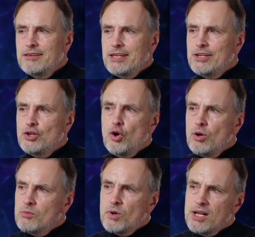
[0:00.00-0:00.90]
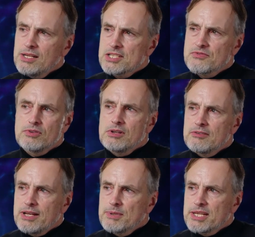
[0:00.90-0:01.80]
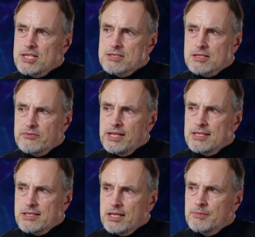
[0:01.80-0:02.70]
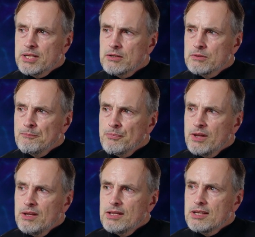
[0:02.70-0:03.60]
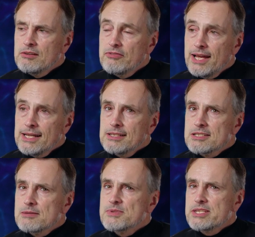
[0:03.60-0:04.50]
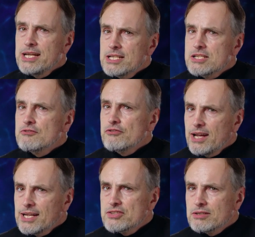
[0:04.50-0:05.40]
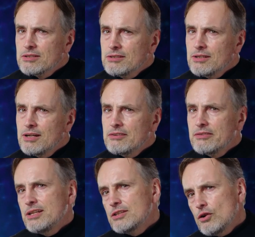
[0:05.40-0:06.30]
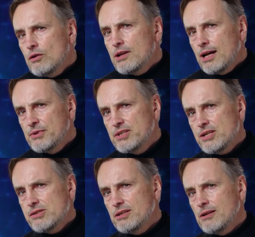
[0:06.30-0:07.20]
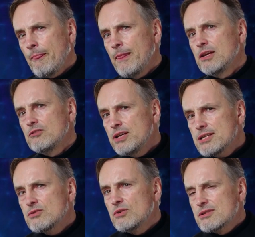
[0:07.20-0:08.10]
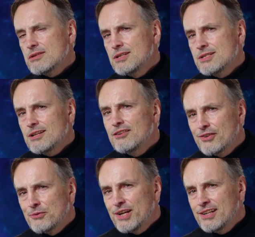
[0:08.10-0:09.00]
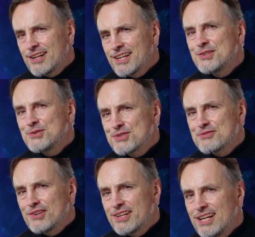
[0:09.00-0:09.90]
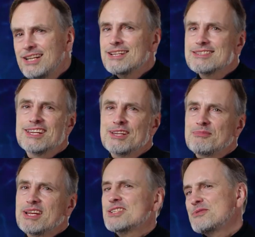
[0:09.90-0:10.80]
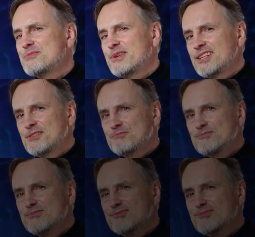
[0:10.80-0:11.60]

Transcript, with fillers: the whole world is full of applications of LSTM now. In fact, a substantial fraction of the total computational resources of the world are used for LSTM as we speak.